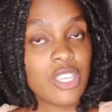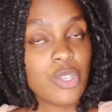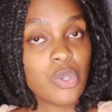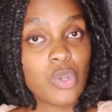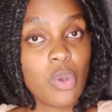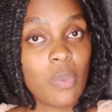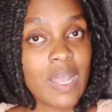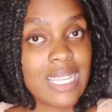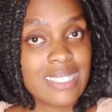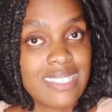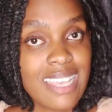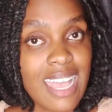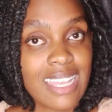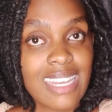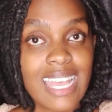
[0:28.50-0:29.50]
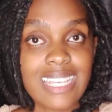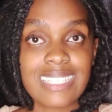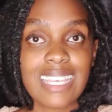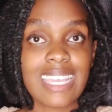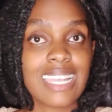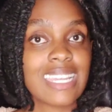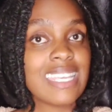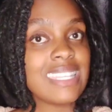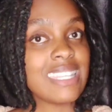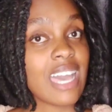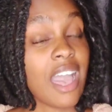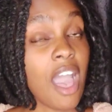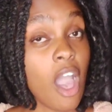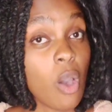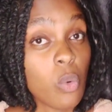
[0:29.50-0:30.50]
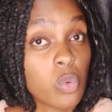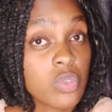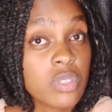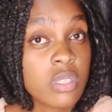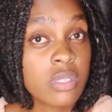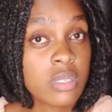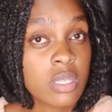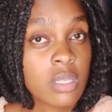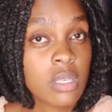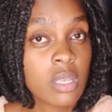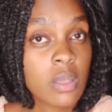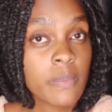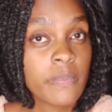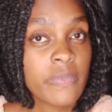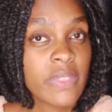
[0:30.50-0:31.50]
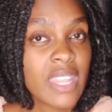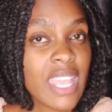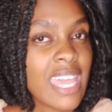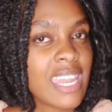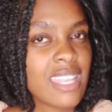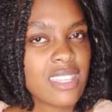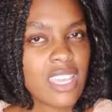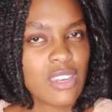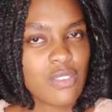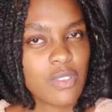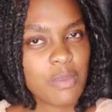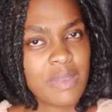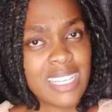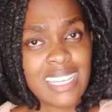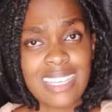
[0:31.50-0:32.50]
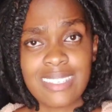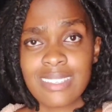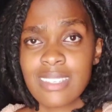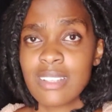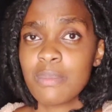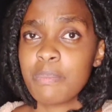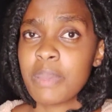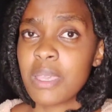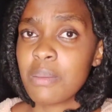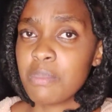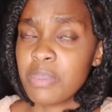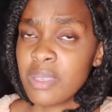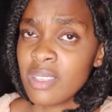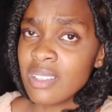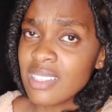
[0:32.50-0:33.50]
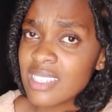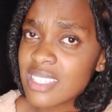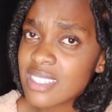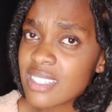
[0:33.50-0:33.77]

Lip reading: you know, well done, as I clean the house. And at the end of the month, I still pay bills.